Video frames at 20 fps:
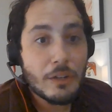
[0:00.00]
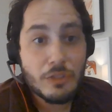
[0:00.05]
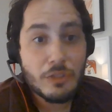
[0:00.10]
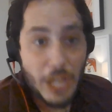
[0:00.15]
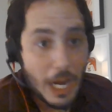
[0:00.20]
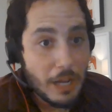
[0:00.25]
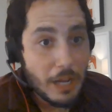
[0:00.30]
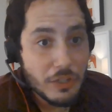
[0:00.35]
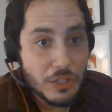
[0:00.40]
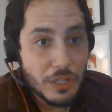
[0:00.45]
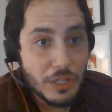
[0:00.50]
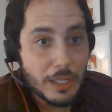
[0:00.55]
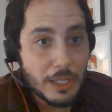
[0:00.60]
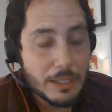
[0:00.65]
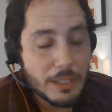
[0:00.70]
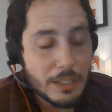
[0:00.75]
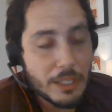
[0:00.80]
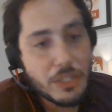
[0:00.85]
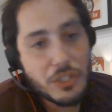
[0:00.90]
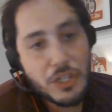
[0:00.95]
challenging.
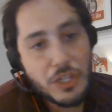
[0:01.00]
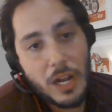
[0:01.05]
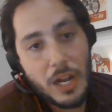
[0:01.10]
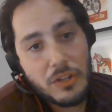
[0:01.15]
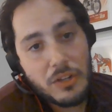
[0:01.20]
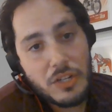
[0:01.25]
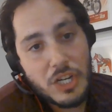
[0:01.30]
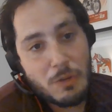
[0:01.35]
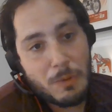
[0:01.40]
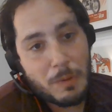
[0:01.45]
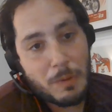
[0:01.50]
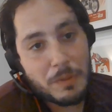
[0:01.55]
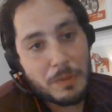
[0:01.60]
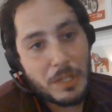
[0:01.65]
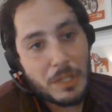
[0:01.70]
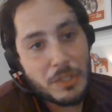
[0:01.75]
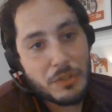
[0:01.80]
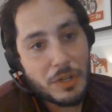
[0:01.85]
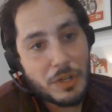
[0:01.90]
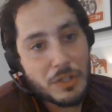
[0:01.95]
It's challenging to work with
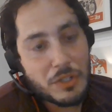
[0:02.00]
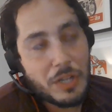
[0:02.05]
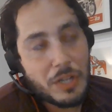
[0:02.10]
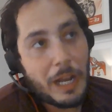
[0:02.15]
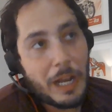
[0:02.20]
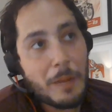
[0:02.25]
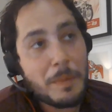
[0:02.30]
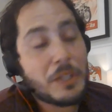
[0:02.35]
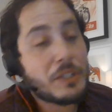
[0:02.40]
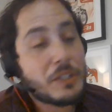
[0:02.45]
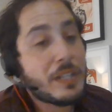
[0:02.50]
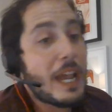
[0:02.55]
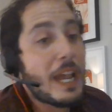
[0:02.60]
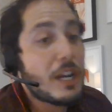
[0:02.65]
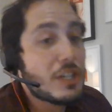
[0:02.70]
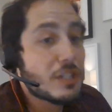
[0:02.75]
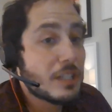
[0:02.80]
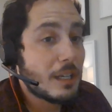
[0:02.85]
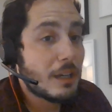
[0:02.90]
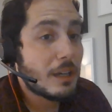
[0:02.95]
unstructured data, but there's
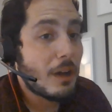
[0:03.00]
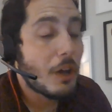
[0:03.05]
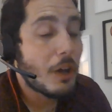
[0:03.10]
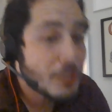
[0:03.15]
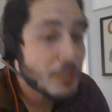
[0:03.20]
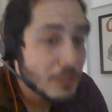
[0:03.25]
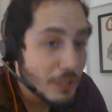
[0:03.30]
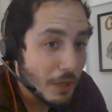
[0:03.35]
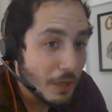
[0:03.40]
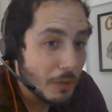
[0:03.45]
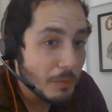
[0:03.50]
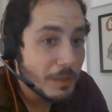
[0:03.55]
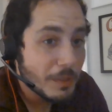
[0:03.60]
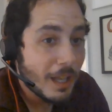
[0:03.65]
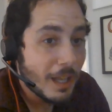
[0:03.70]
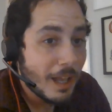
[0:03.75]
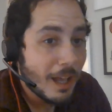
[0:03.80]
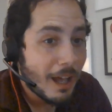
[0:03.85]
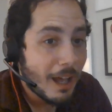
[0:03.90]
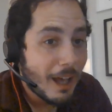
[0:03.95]
actually also
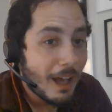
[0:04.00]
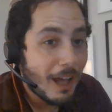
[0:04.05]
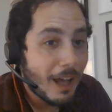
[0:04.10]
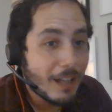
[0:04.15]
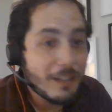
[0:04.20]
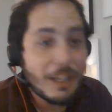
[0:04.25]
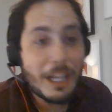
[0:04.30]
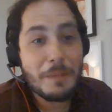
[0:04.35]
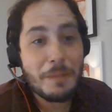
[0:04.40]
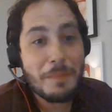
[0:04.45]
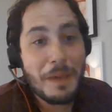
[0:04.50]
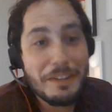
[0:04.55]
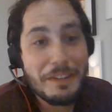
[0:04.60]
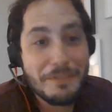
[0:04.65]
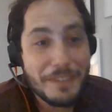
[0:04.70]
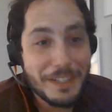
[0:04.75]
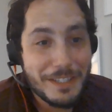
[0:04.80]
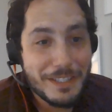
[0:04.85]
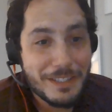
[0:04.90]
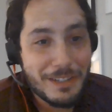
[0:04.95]
a lot of
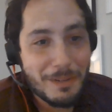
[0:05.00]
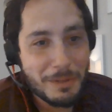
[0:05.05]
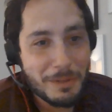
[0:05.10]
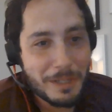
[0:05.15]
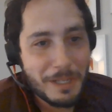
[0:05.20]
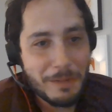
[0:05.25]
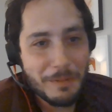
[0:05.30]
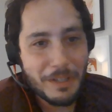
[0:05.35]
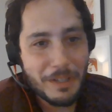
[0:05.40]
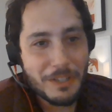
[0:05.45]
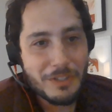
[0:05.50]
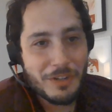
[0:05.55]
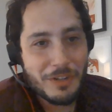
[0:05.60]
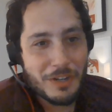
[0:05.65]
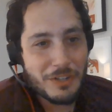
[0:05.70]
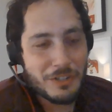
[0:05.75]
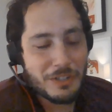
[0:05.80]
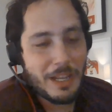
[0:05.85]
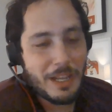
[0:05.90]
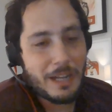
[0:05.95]
benefits to working with
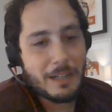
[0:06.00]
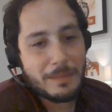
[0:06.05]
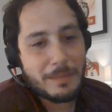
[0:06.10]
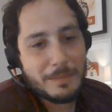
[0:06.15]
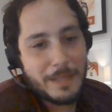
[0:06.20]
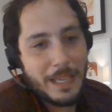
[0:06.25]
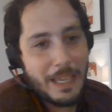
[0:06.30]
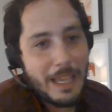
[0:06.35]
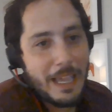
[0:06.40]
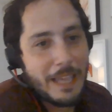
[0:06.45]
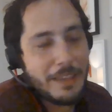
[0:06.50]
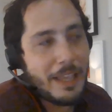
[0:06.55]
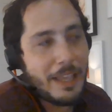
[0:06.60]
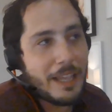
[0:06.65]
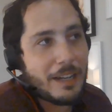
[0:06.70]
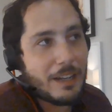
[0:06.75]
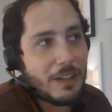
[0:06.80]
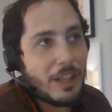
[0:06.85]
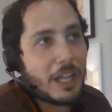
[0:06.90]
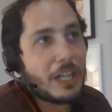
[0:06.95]
unstructured data and
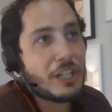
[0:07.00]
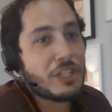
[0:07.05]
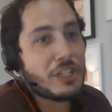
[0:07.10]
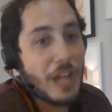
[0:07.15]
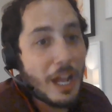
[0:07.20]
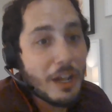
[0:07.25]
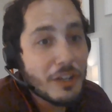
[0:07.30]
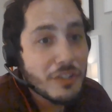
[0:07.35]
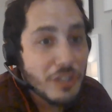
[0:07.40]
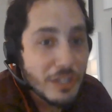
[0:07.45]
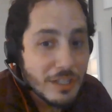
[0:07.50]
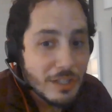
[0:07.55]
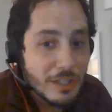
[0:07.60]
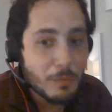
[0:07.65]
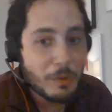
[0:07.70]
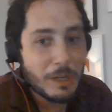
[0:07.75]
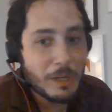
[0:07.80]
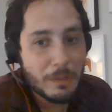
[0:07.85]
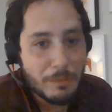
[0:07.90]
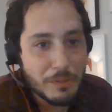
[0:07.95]
a lot of challenges in
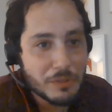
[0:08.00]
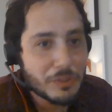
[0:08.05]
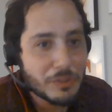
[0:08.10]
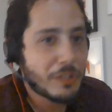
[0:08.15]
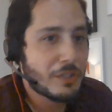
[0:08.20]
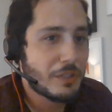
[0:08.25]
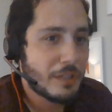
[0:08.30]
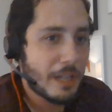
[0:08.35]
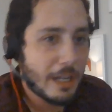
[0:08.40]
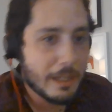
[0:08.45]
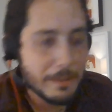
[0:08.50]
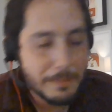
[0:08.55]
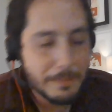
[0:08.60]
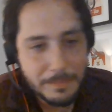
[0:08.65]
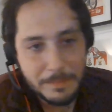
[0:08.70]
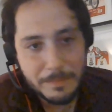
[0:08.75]
working with structured data.